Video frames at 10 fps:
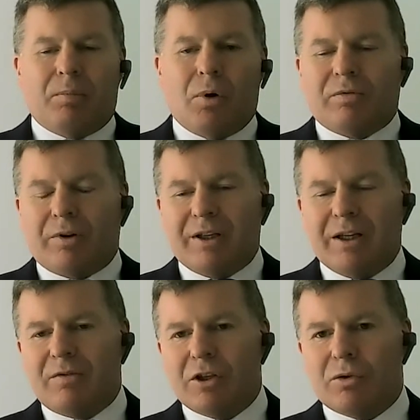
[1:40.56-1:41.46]
both for the
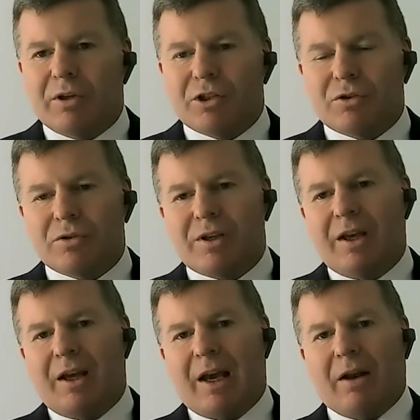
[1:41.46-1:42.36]
individual issues
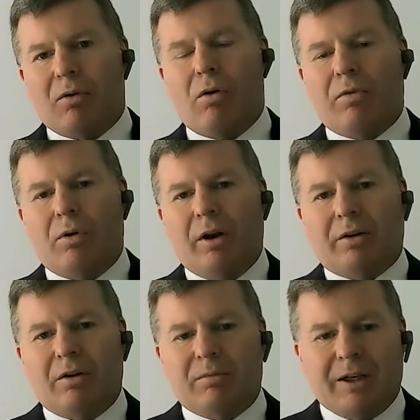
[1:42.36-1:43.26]
and overall at
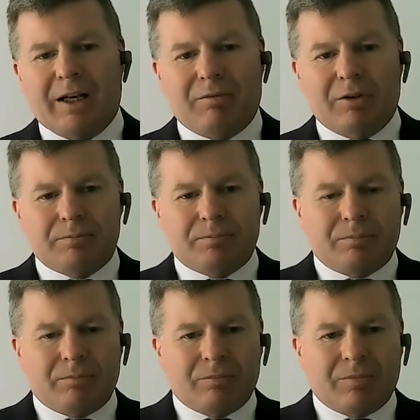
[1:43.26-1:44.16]
government level.
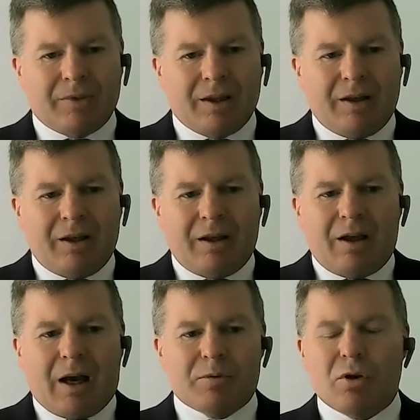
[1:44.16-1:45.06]

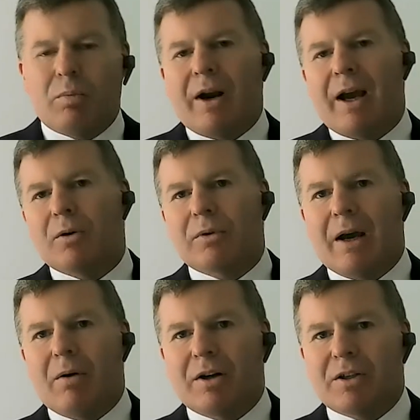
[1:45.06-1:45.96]
I'm so proud with
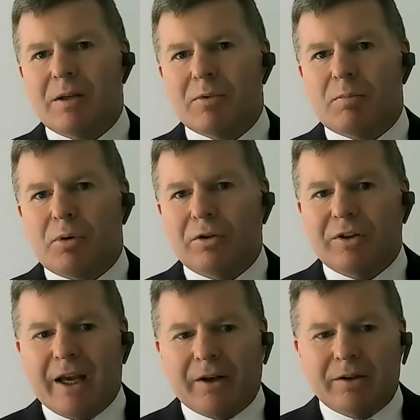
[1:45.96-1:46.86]
how our teams pulled
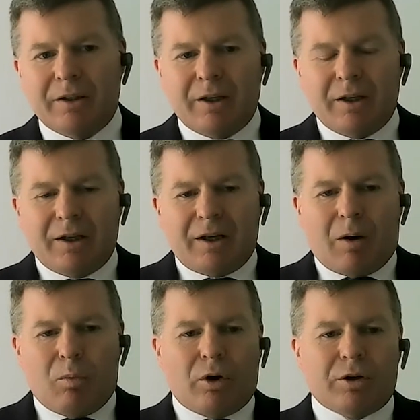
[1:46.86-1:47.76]
together
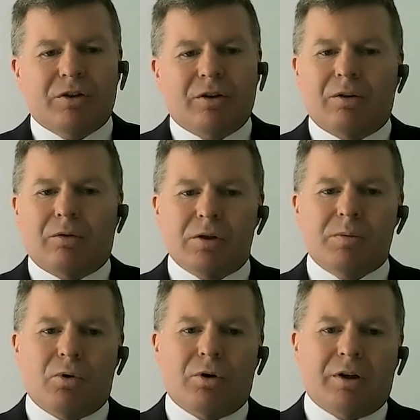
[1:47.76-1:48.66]
and worked
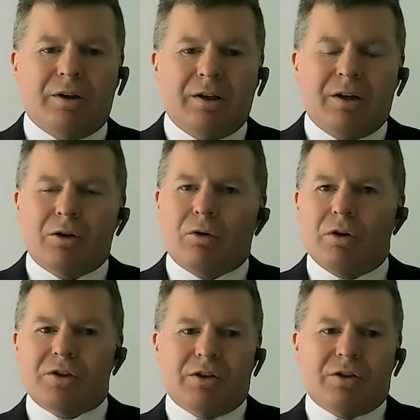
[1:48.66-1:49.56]
cross-border,
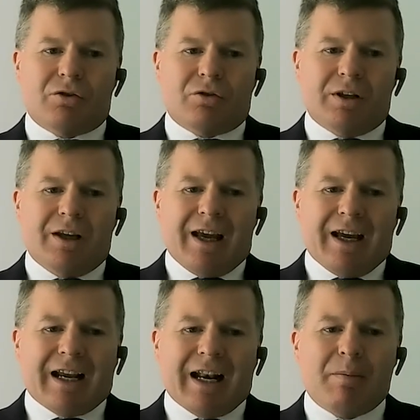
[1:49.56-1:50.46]
cross-industry,
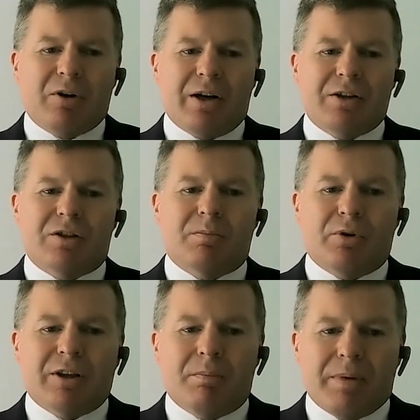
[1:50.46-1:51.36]
and collaborated to
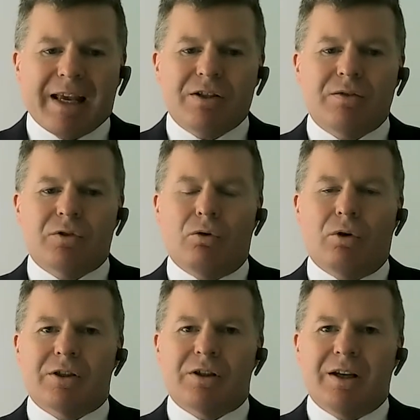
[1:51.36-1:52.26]
bring the best of
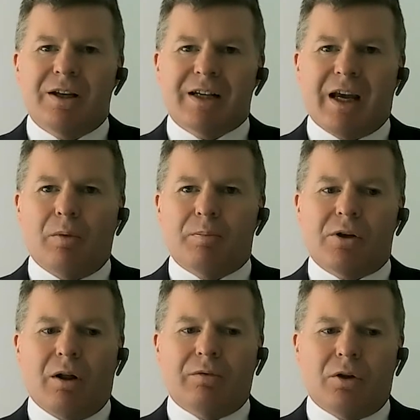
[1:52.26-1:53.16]
Deloitte to help
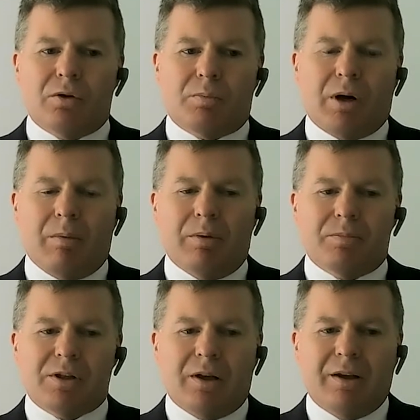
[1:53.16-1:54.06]
solve those
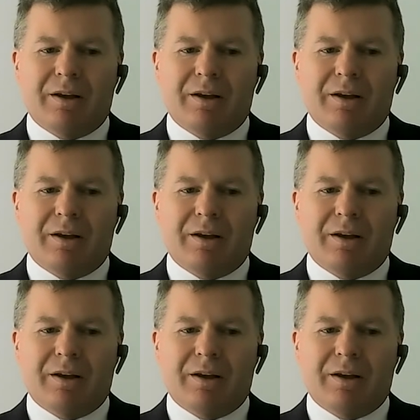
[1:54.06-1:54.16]
problems.